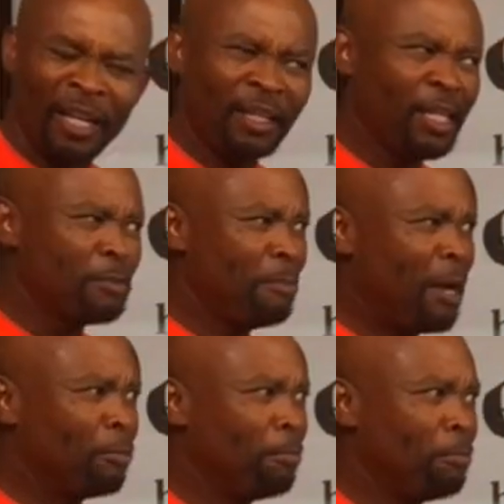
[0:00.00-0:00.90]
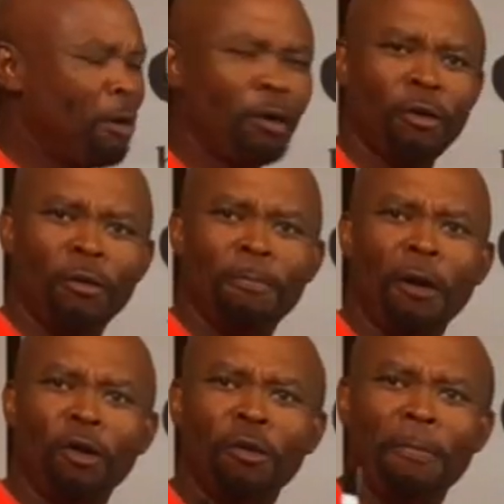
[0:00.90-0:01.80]
I think it's Mount
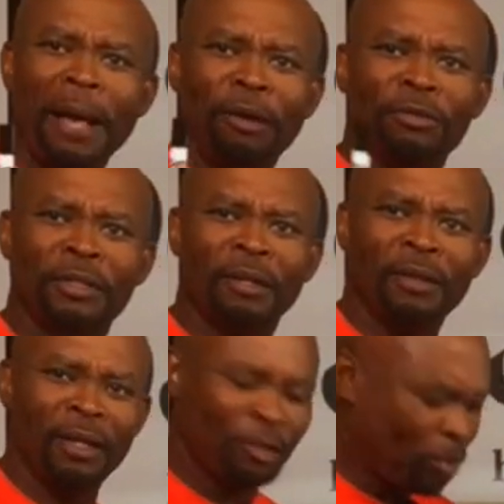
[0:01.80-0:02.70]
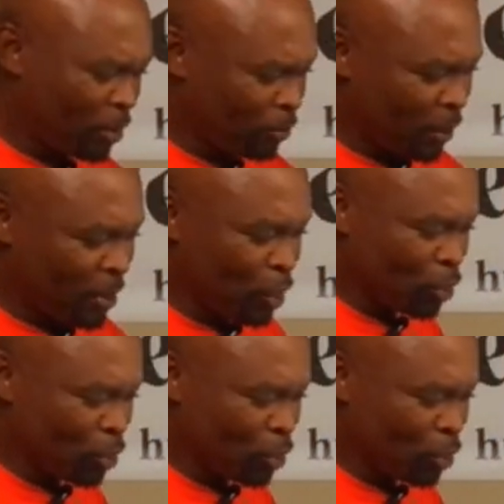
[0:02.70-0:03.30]
Morrow Mountain, I think that's what it is.